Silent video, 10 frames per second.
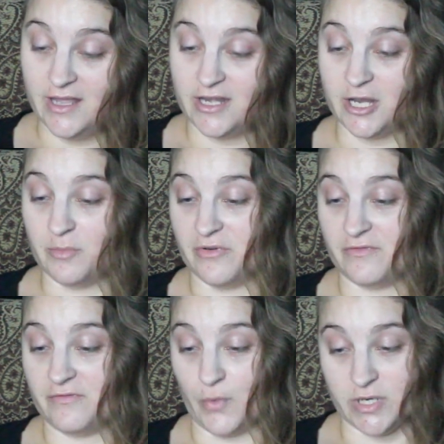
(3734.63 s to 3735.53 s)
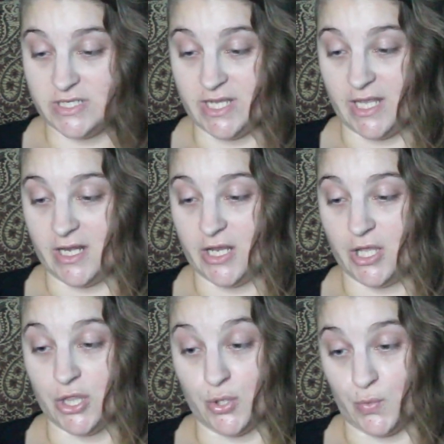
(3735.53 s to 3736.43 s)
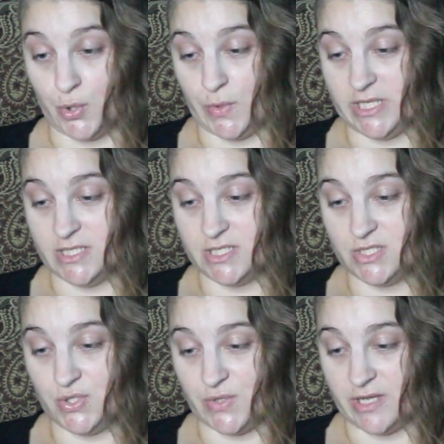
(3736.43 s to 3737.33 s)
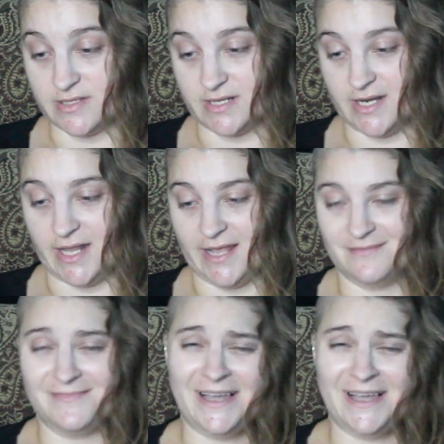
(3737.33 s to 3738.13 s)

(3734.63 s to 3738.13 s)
Number 14, The Ruins, 2008.